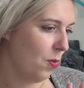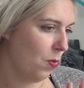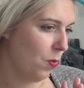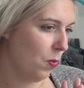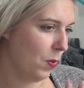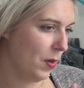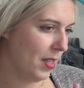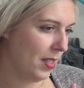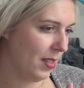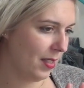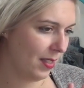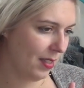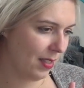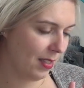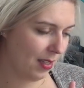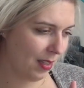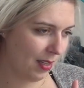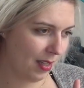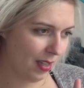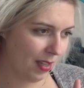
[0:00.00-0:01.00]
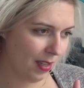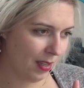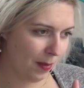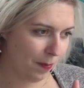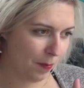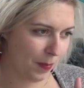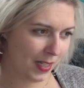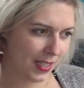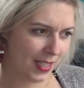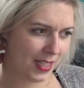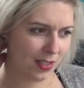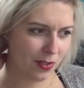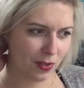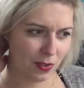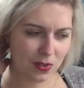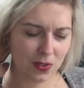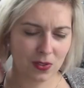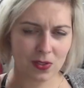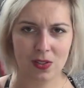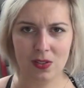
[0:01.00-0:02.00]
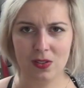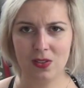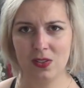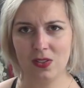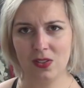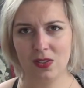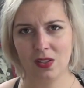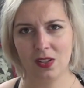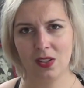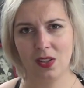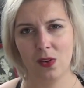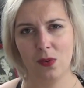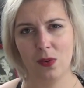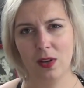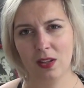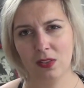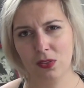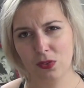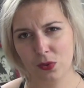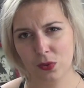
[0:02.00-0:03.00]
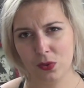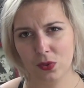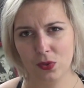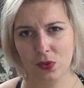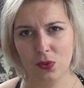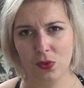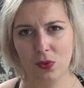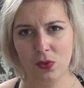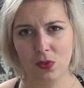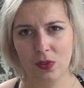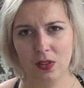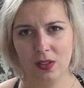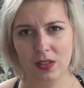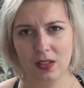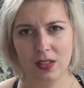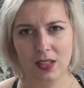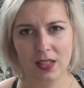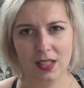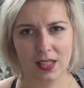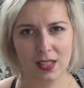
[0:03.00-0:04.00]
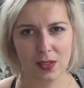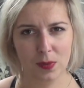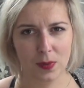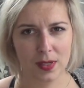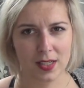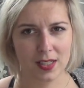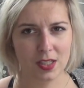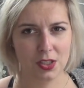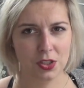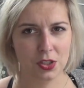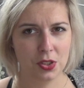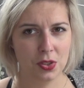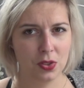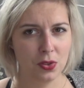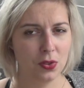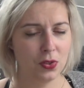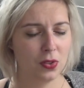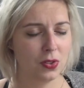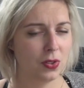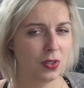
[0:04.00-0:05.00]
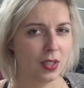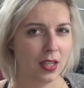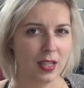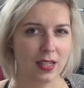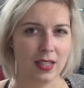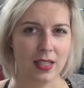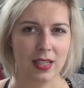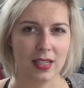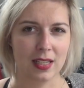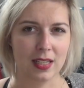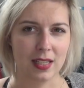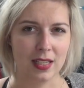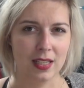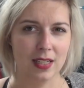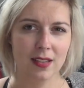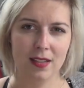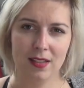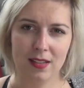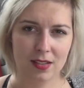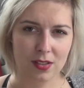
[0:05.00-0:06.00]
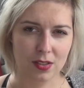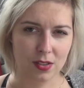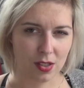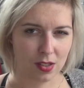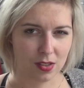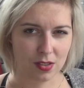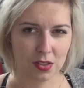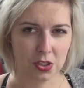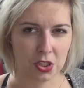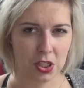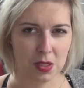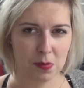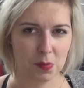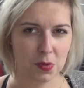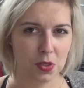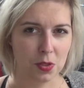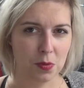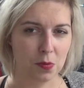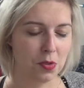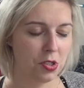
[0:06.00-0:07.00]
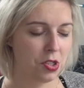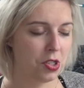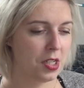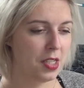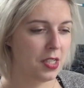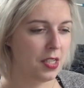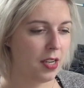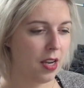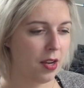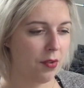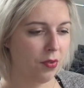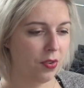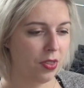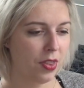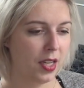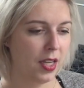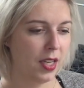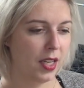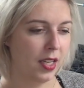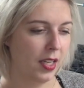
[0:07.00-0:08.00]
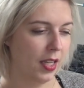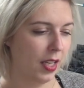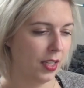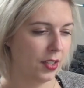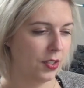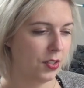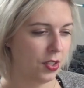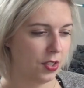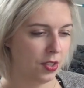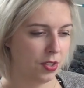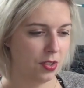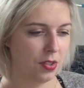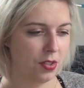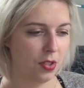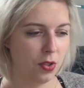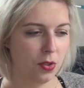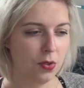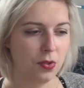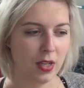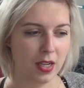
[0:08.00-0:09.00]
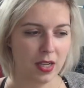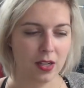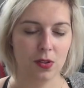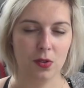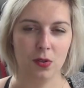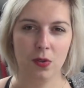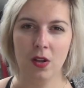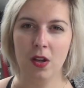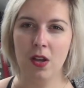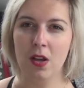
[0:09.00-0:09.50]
with my needles not going through in the way they should, and then it just jams your machine and everything, and I just know now